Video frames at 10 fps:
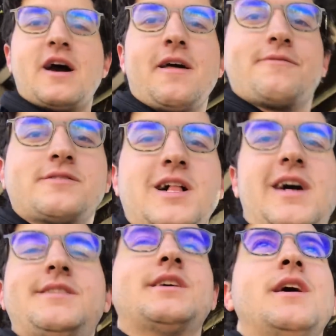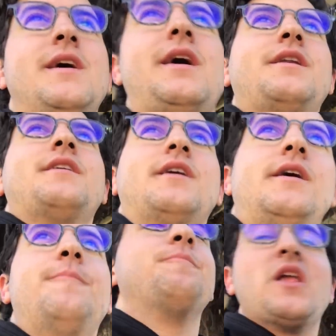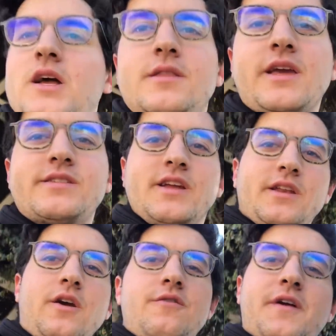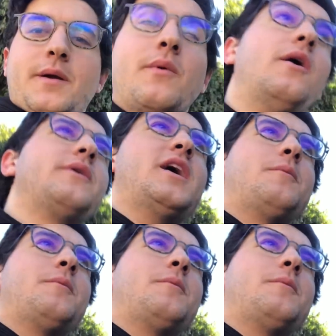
got out of class, and things didn't go very well. We